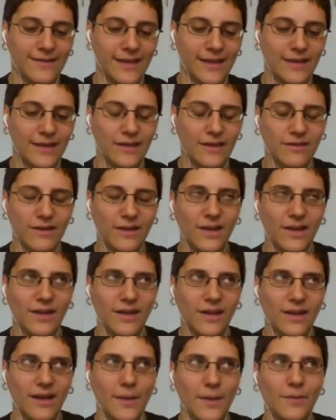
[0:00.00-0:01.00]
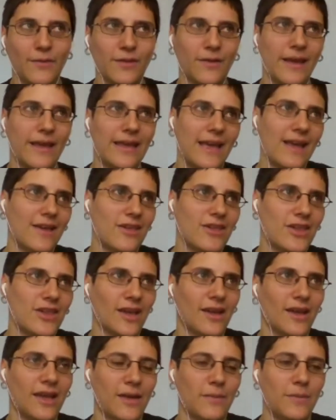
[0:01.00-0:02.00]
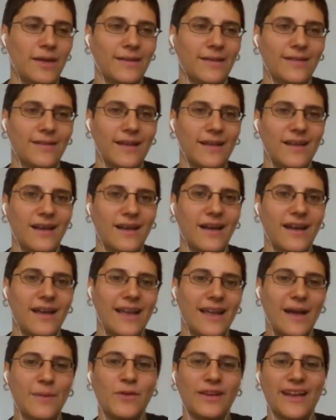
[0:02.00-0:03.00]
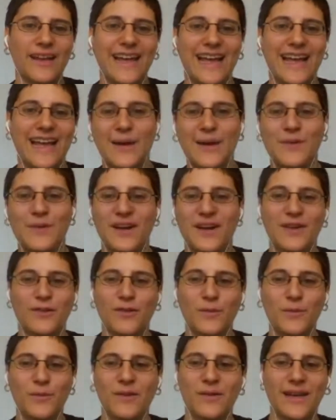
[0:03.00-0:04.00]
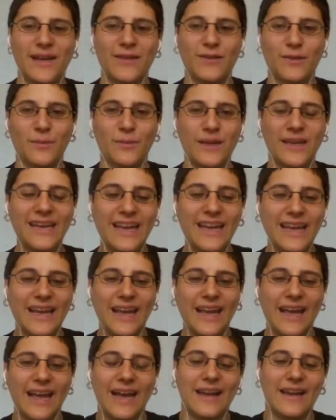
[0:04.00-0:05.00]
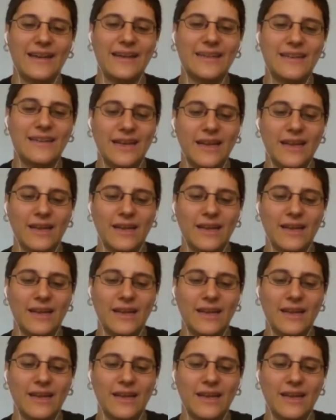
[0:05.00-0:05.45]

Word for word: sent you." Um, so Ayeh means like I am what I am, or I will be what I will be, and